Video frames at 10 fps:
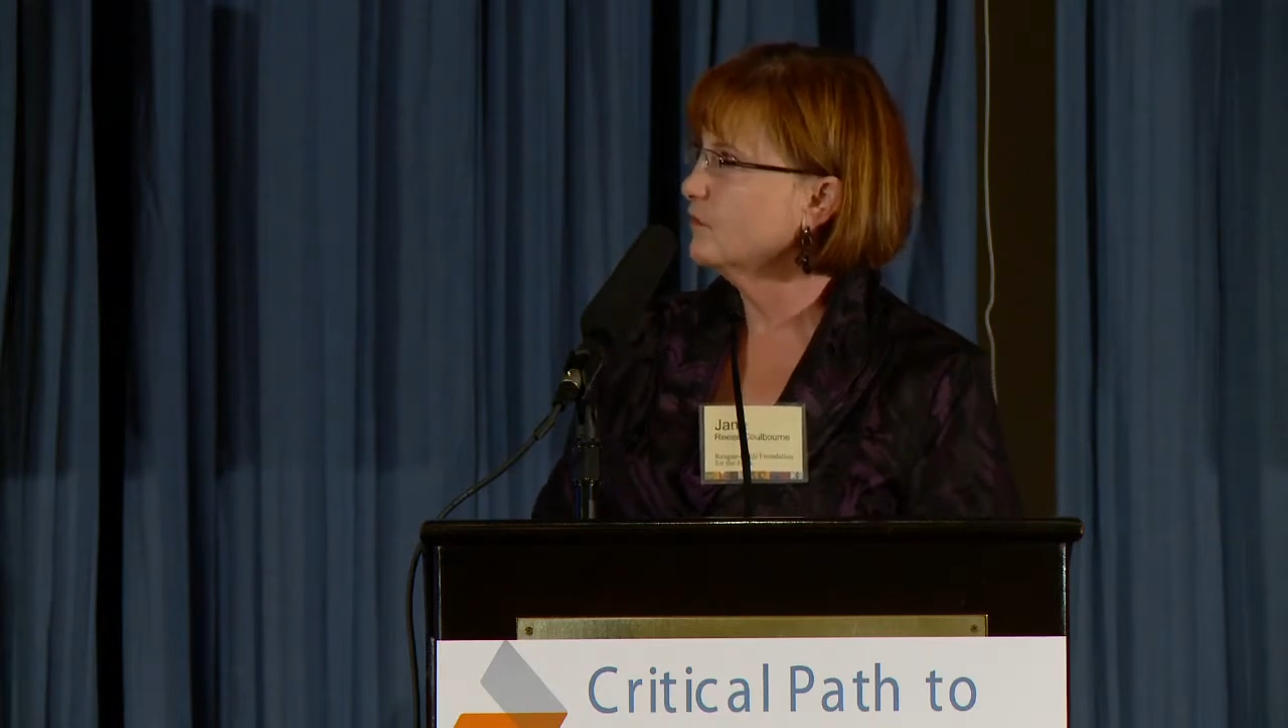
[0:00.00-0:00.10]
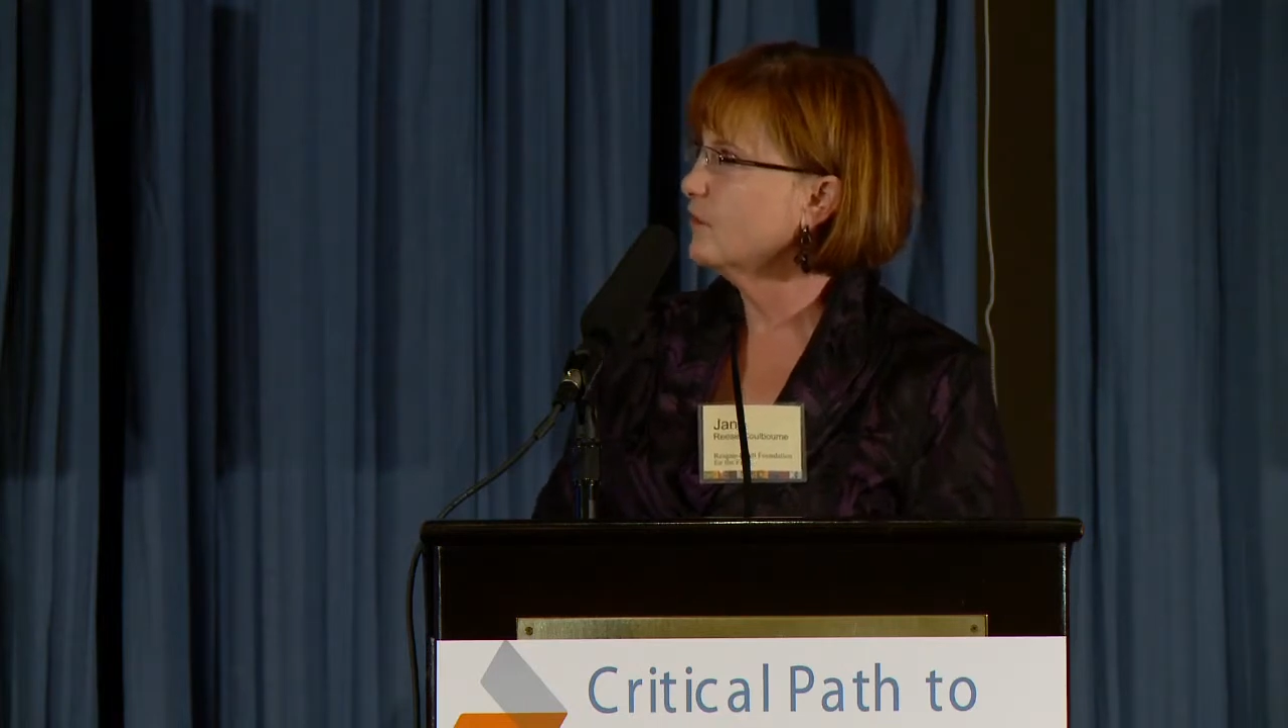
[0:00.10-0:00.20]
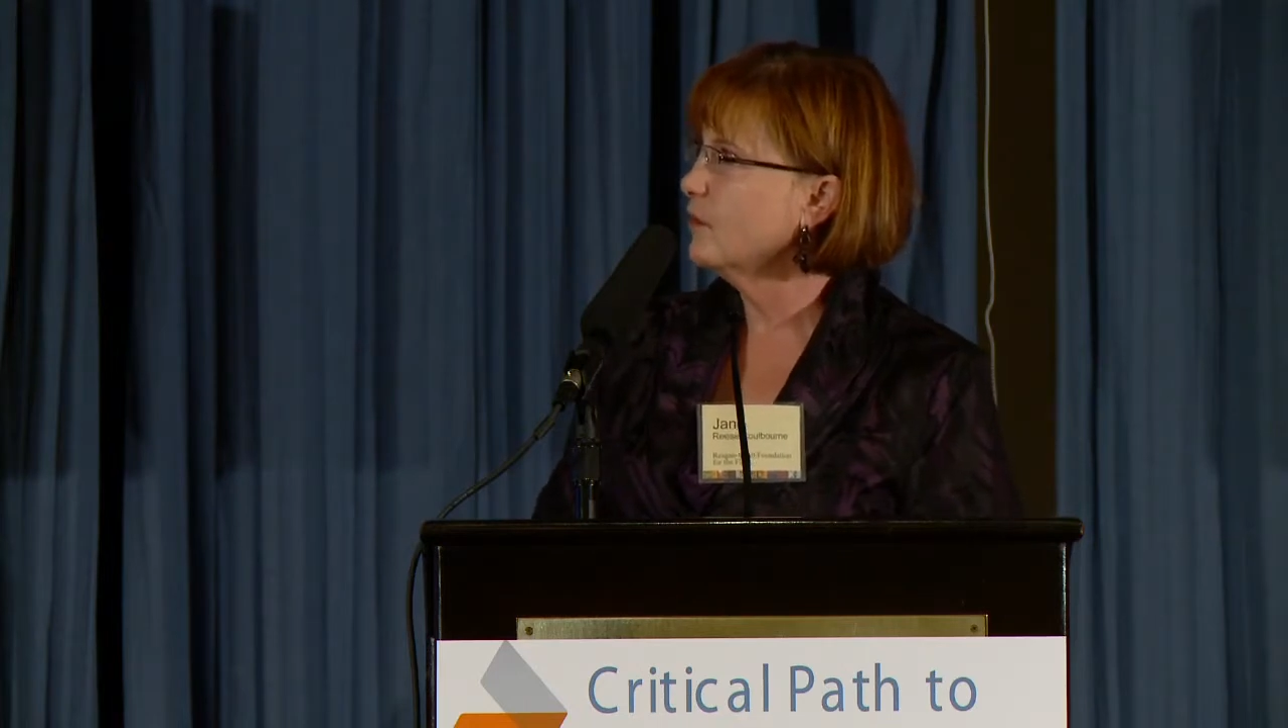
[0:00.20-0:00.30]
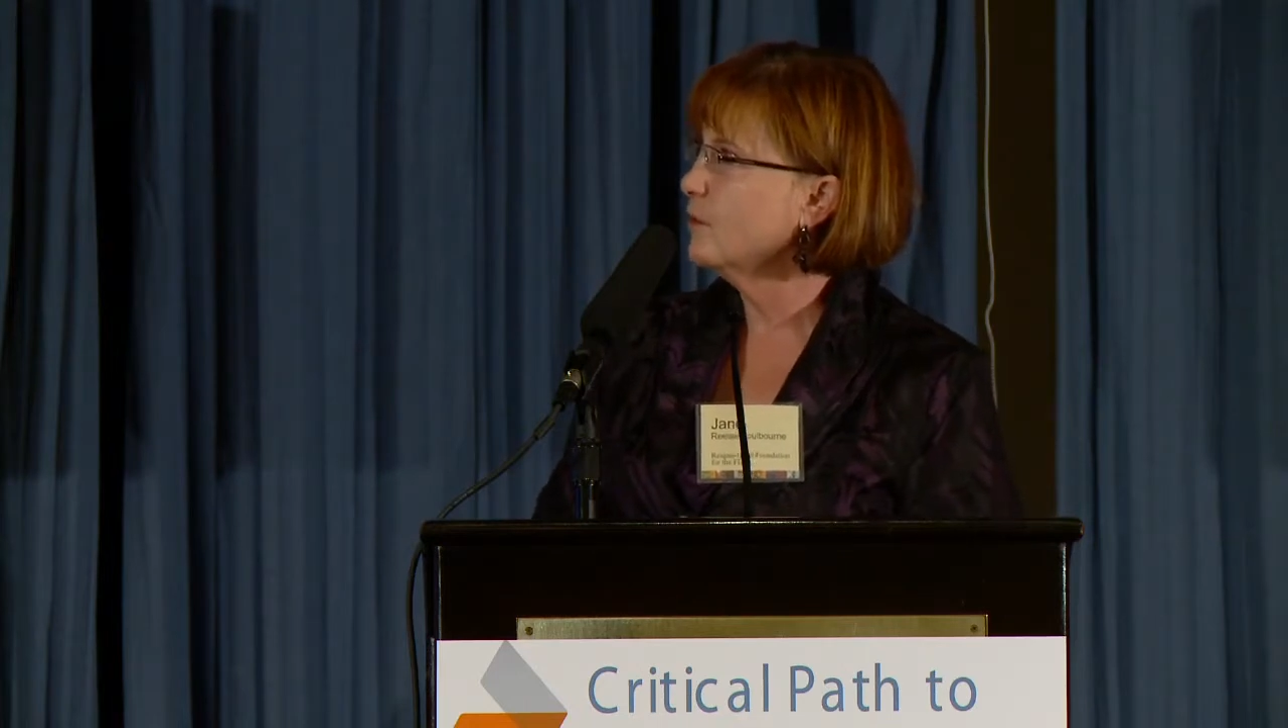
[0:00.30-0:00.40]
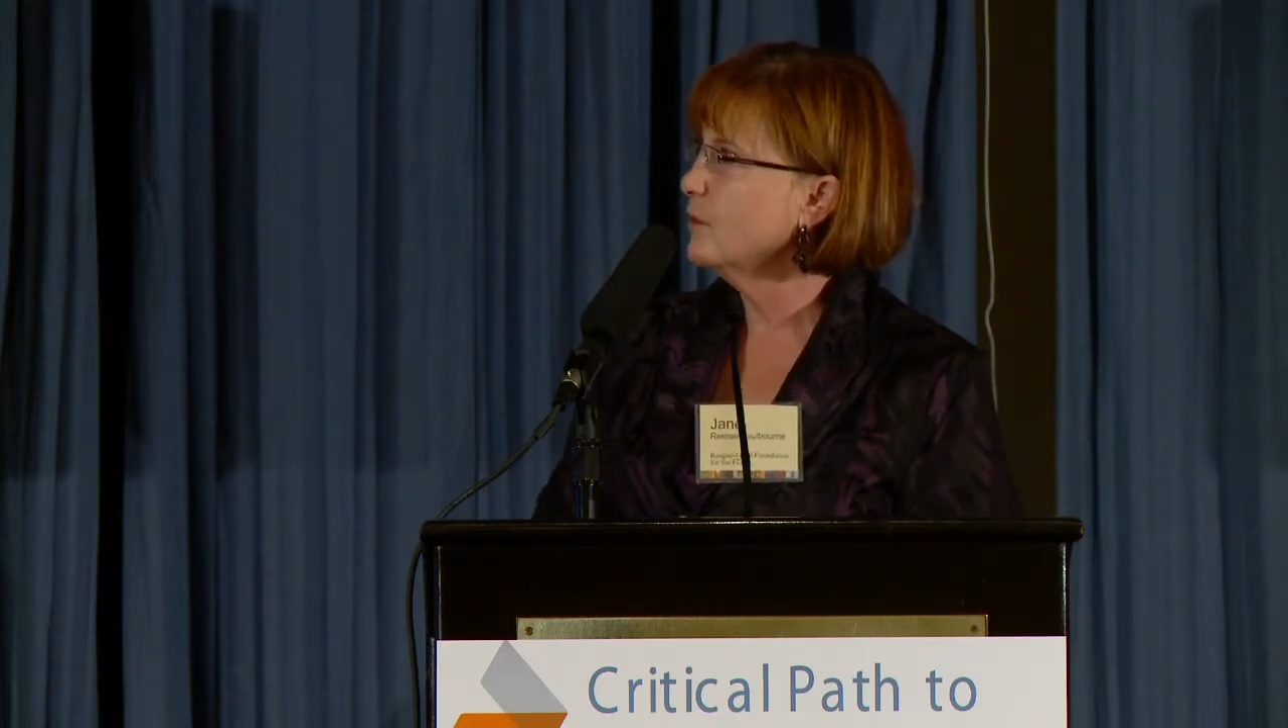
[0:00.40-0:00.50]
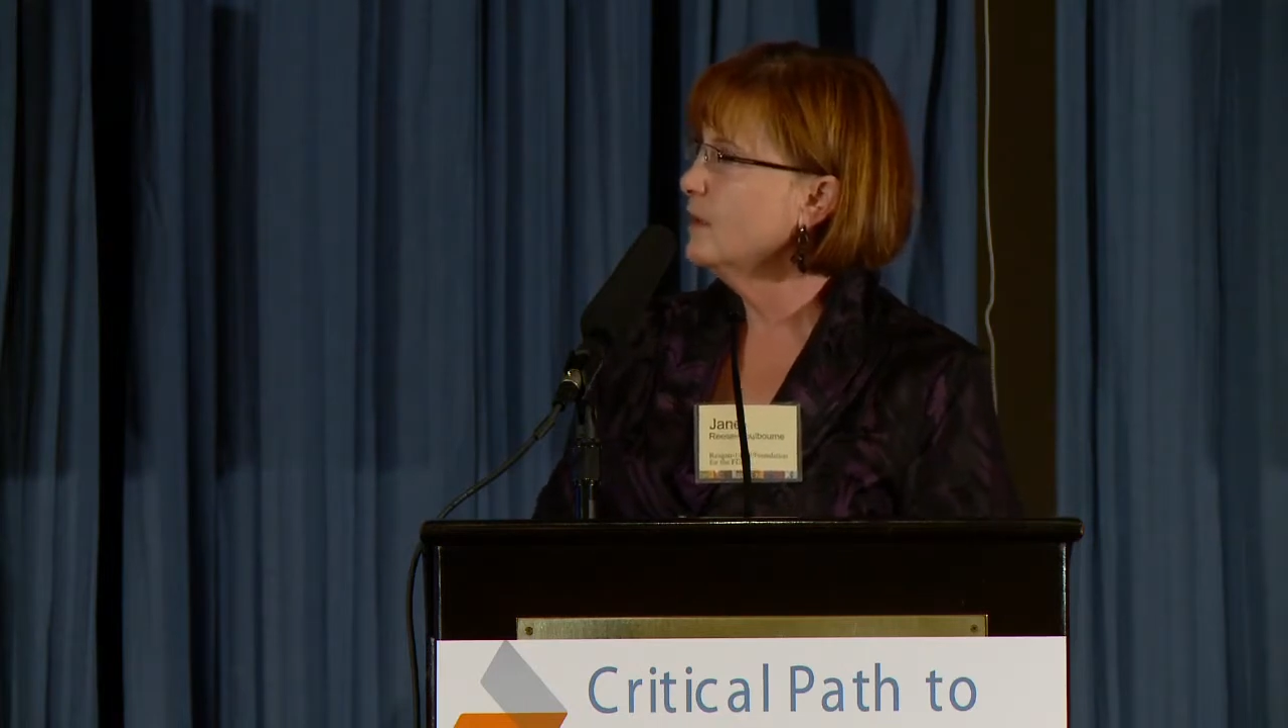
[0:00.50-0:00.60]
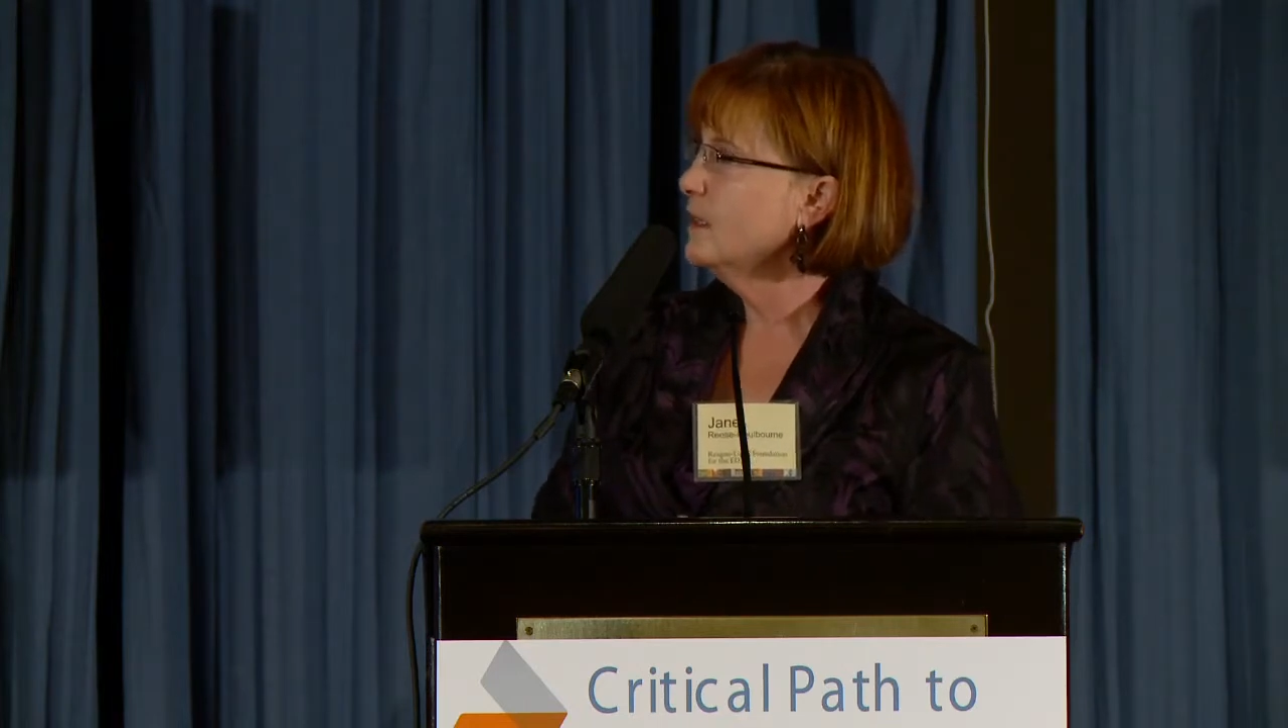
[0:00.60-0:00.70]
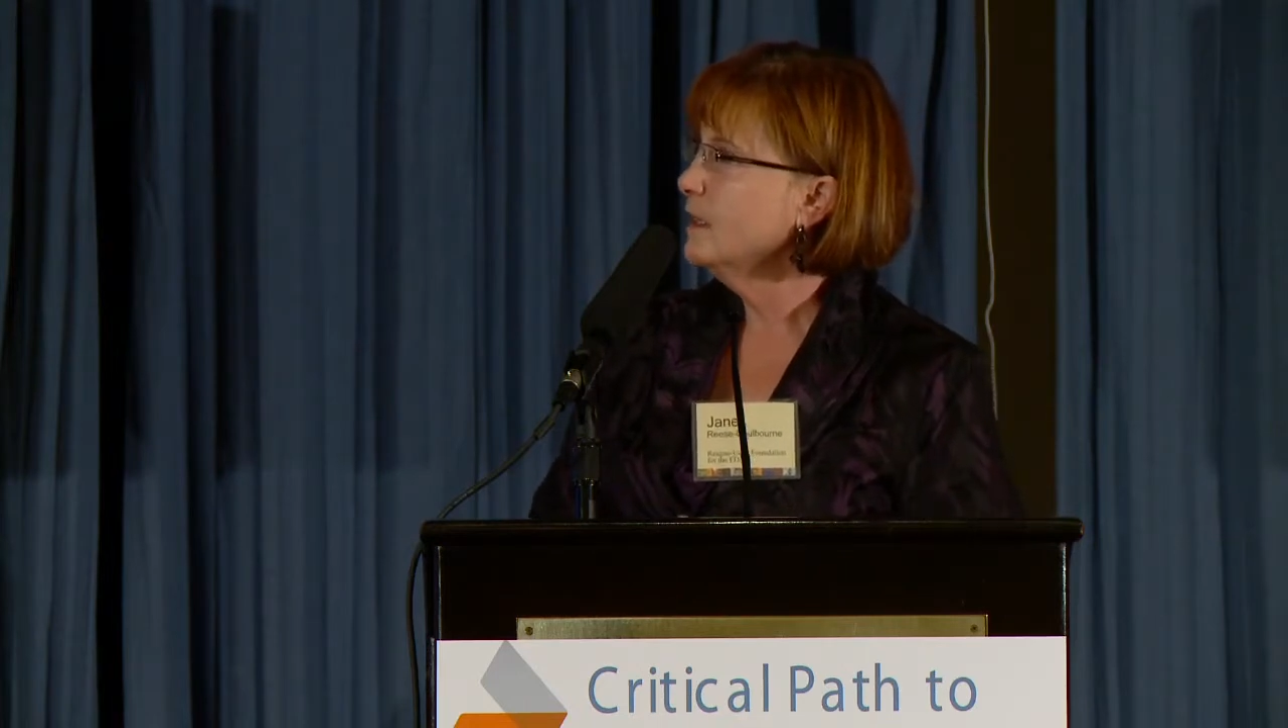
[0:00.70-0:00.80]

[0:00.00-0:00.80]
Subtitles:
So